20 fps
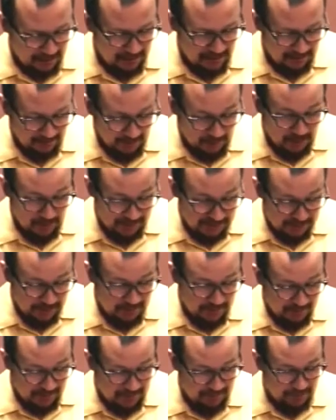Of course,
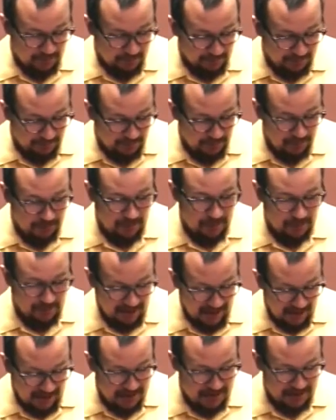we would have to review
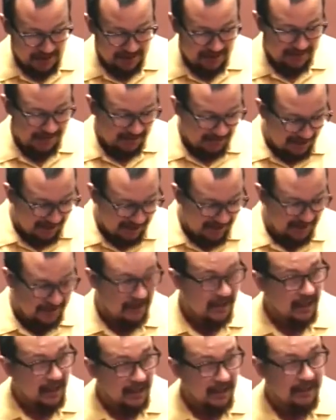location, size,
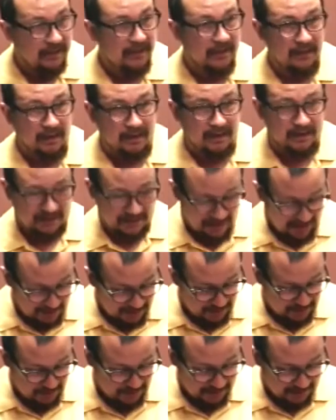height, and
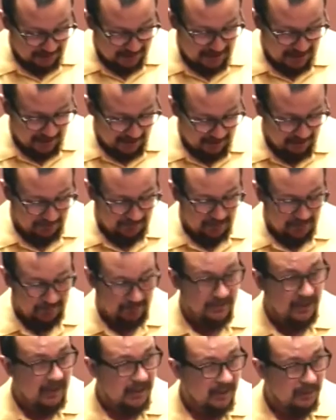architectural style of the
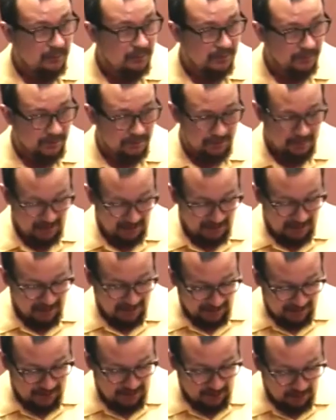flagpole
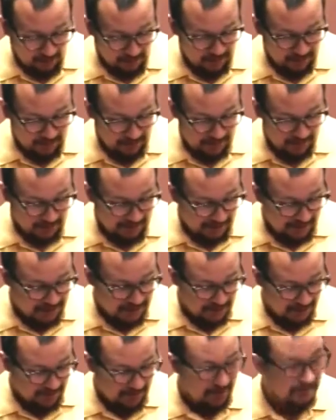and holder to make
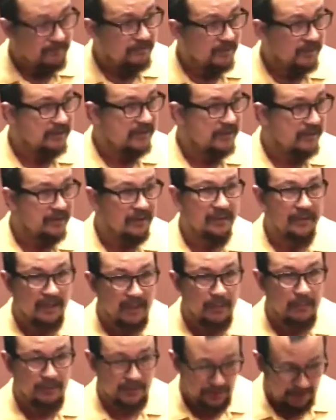sure that it fits in the
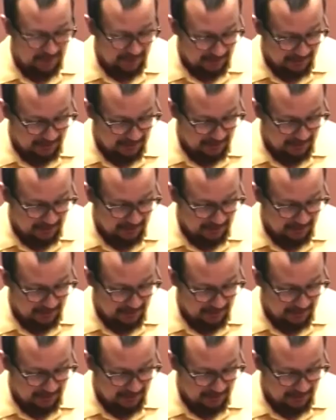neighborhood.